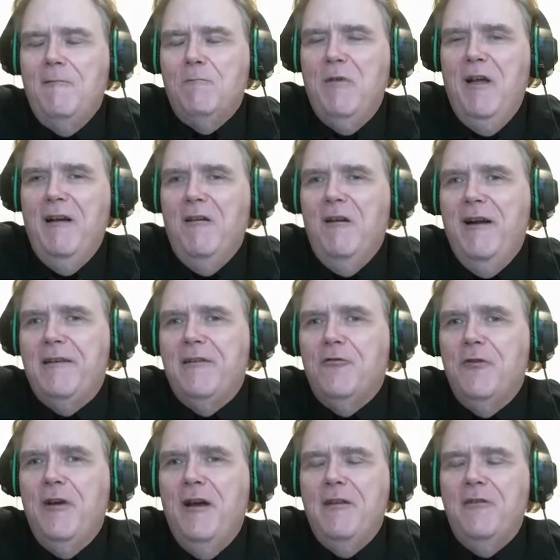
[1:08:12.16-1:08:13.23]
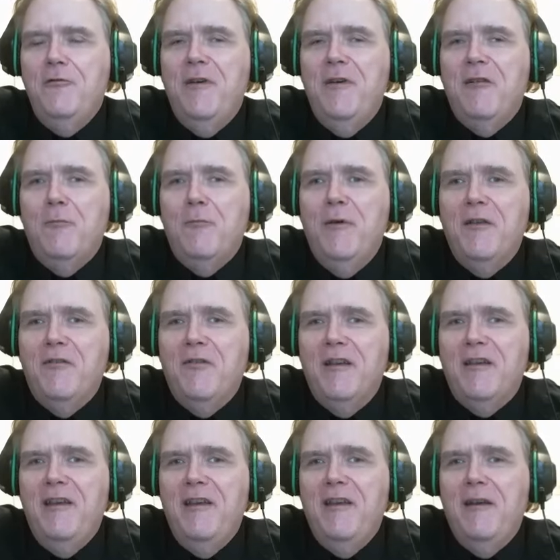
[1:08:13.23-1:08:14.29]
I like to try to do that as best I
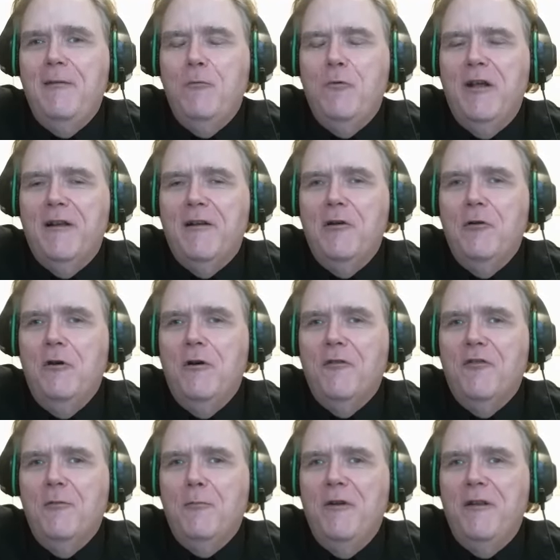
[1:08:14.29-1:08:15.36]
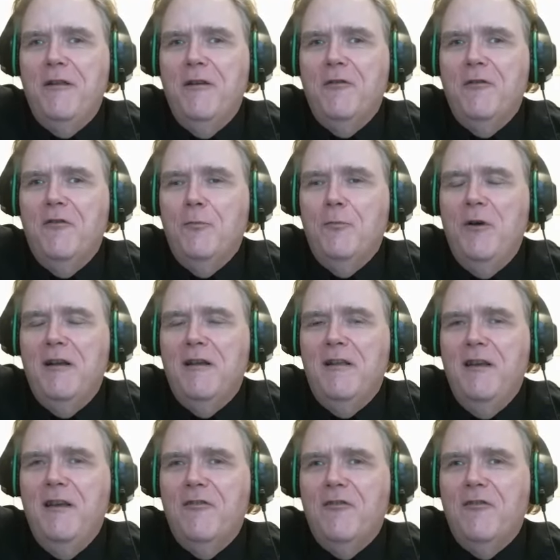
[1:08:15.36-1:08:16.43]
can when I go on somebody else's
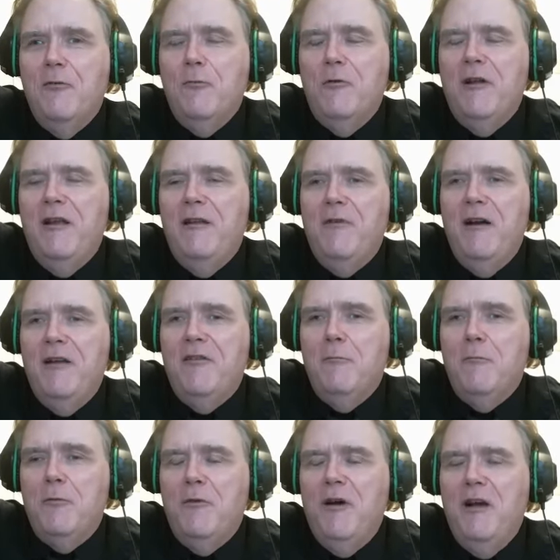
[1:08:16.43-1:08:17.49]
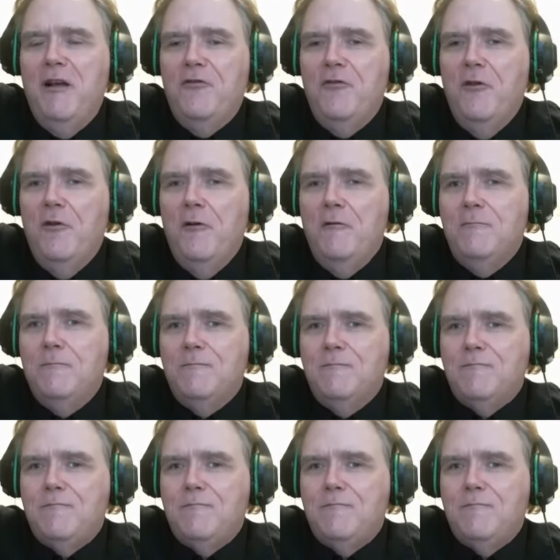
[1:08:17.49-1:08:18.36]
podcast or when I invite them on my show.